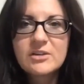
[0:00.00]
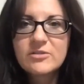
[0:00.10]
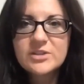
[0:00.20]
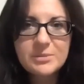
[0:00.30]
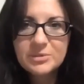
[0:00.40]
for
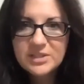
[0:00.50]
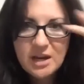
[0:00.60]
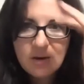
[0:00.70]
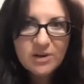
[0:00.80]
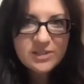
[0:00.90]
example, say
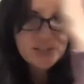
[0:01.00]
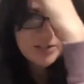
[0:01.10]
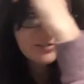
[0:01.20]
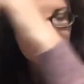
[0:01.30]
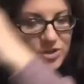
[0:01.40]
I wanted to
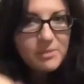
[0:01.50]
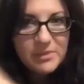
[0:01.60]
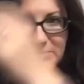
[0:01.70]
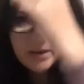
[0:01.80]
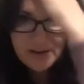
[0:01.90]
chop
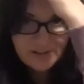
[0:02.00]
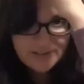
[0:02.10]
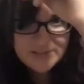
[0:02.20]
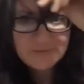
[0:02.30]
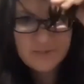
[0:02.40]
my
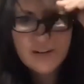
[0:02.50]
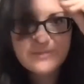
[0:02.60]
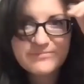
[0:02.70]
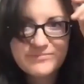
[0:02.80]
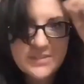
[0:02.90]
bangs, right?
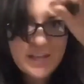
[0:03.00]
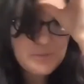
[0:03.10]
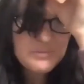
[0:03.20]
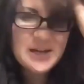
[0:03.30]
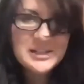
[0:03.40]
To get my
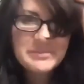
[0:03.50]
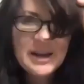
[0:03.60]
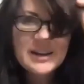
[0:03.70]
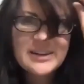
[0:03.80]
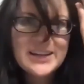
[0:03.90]
bangs back.